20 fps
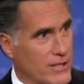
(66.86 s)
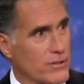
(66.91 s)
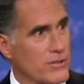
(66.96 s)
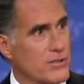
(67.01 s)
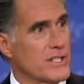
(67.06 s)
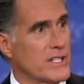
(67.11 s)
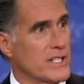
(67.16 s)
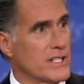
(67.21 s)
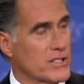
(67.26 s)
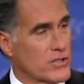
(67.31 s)
the
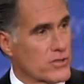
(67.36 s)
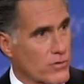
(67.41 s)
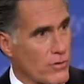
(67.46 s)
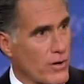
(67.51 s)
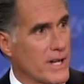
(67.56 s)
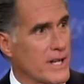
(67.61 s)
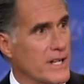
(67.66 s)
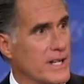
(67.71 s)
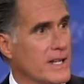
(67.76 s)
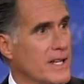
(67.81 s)
Kennedy
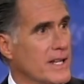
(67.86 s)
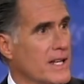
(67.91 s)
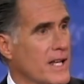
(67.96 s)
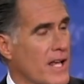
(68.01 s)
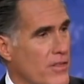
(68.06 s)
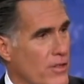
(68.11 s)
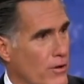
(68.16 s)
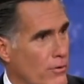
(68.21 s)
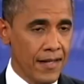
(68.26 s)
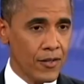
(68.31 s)
Nixon
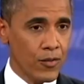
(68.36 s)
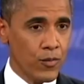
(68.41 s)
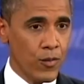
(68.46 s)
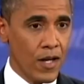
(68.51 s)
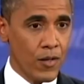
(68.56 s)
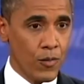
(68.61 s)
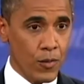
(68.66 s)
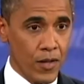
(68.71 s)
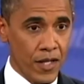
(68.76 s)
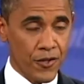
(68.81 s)
matchup set a
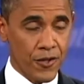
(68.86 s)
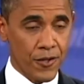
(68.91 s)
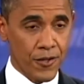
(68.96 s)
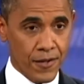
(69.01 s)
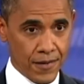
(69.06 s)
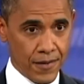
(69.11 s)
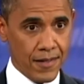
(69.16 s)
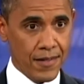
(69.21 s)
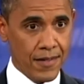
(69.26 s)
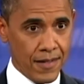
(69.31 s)
precedent
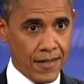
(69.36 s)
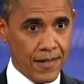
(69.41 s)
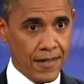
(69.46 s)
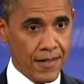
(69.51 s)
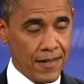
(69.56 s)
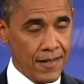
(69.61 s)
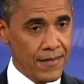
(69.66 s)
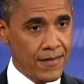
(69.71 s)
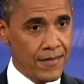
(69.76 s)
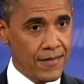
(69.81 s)
of style over